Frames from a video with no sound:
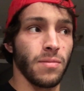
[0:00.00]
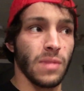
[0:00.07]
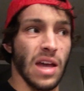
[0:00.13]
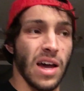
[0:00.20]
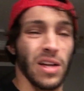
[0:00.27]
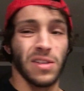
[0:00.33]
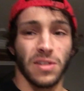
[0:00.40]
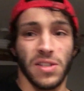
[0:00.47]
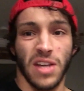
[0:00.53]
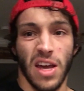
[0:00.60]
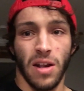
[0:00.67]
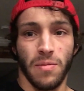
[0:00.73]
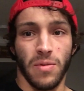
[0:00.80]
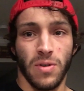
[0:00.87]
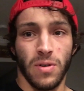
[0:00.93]
Yeah, it's
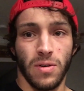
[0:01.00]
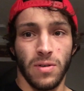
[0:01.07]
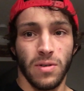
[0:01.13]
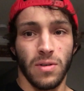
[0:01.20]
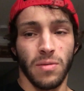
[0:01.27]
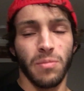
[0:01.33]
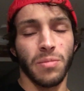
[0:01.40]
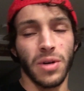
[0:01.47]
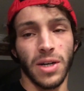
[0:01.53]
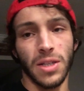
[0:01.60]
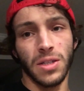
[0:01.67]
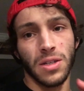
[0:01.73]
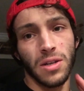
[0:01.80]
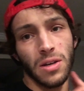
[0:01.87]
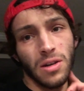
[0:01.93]
attainable,
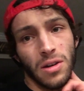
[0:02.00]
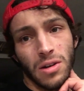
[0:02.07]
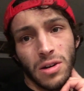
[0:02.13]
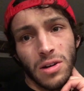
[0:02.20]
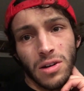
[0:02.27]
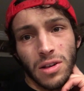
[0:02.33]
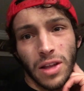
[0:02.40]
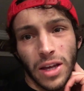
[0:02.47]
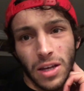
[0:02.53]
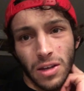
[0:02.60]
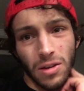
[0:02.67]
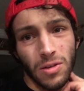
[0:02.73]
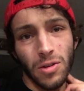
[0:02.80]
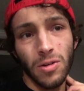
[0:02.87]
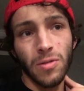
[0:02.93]
but like,
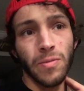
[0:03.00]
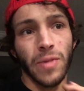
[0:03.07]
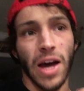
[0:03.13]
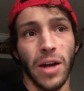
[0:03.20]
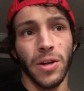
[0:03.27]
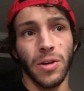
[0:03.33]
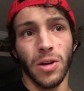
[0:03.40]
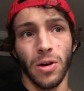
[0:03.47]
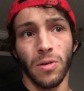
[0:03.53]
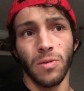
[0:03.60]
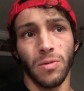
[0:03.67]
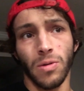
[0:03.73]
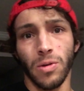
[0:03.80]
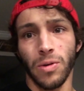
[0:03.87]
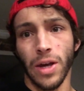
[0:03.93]
you don't, how do you
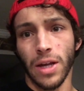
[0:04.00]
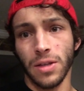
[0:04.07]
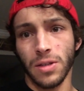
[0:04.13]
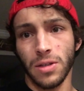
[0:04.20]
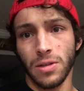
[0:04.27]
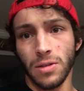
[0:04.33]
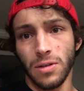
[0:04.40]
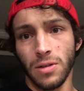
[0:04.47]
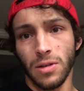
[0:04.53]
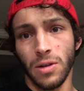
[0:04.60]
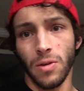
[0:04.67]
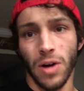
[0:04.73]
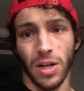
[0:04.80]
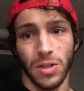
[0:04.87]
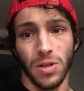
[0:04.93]
know you got
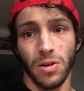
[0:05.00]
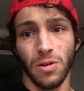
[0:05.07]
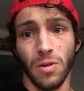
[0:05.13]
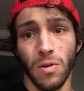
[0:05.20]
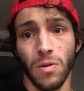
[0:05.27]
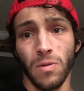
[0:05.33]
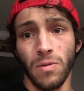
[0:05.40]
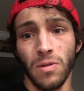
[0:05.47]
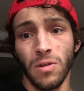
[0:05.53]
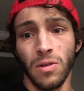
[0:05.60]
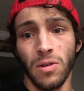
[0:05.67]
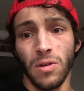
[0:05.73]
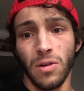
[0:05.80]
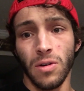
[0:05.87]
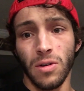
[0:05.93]
to your goal?
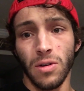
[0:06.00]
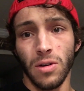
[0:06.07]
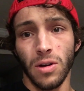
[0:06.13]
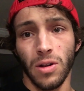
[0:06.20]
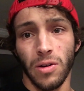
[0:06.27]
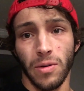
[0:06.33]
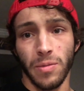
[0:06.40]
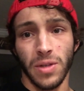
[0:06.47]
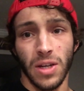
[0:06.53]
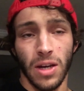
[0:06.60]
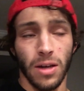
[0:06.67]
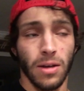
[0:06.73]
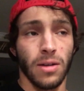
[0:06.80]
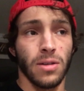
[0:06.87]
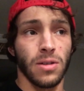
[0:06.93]
You know what I'm
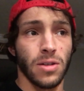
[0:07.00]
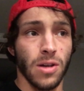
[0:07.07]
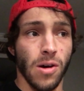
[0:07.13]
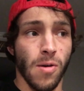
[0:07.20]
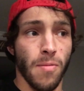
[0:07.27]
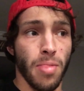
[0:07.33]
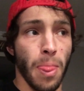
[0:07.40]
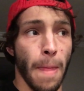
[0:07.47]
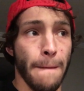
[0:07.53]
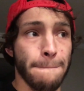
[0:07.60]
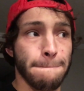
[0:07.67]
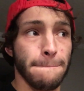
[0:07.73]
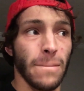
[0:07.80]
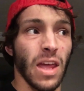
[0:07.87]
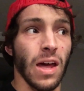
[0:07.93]
saying? So
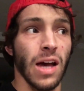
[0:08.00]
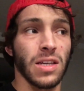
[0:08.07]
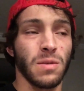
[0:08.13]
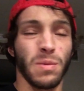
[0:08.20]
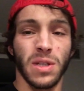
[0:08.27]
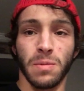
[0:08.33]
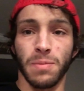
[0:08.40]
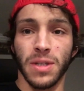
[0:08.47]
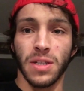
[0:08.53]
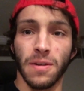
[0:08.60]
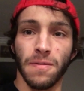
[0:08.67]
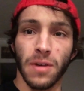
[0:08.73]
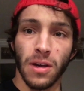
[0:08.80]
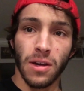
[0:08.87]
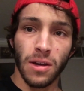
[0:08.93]
it has to be
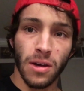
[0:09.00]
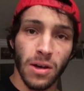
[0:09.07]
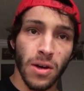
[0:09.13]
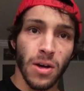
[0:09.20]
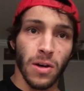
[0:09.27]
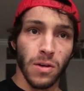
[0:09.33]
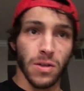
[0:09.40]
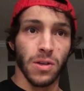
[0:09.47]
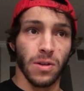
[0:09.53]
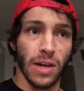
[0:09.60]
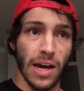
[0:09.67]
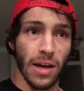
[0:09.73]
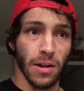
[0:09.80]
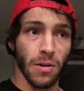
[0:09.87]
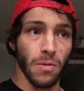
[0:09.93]
specific so
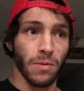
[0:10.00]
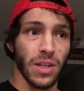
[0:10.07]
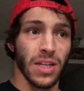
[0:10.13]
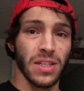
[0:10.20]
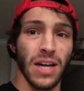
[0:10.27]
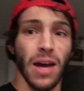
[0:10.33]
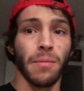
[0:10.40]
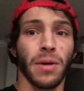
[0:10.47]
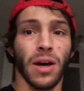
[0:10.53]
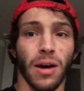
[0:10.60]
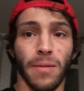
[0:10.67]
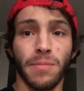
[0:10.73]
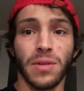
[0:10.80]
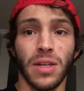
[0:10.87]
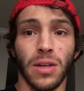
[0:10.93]
that when the time
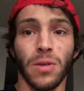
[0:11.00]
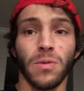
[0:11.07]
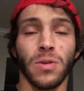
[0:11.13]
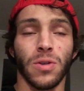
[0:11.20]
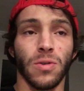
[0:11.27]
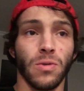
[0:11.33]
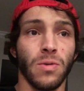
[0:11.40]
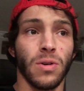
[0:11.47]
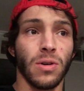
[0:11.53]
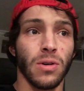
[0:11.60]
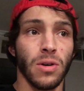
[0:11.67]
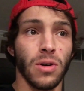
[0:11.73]
comes and you do